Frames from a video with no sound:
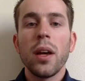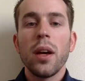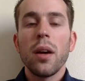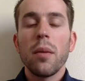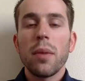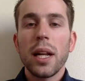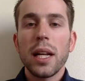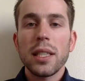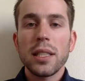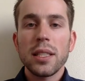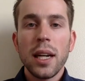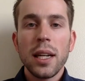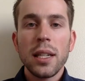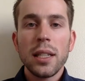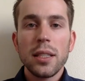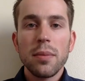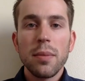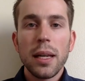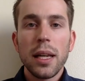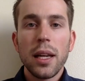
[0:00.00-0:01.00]
but I decided
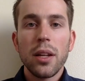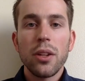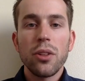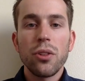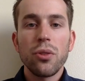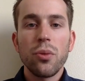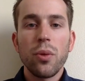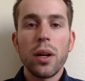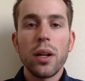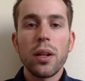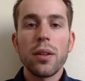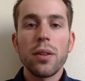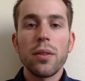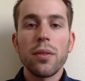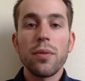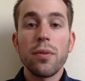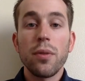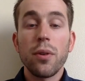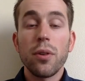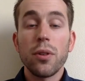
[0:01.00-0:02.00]
to make a new one
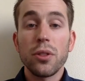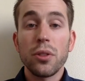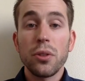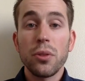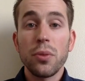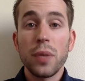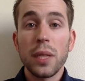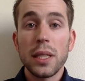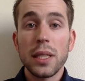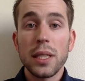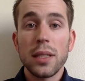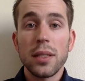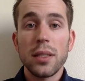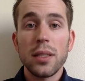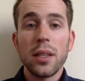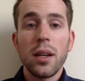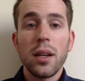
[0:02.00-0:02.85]
for two reasons.